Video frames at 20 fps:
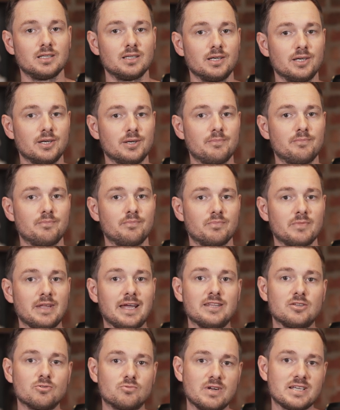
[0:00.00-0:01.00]

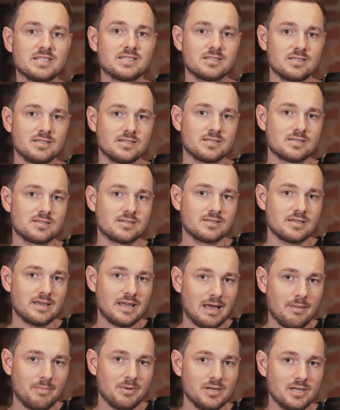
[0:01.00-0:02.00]
and the rest is
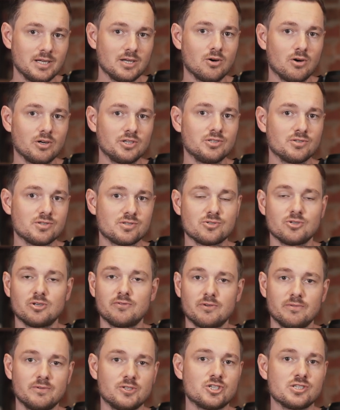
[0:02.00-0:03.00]
happening on your
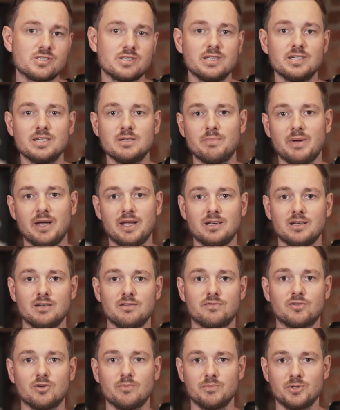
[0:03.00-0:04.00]
server, which is independent
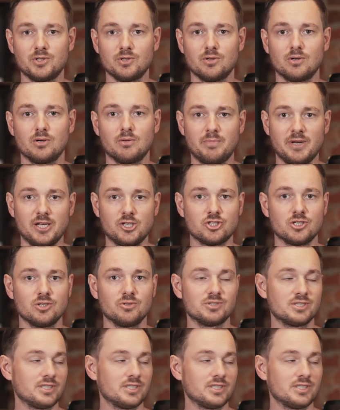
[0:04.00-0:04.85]
from your page load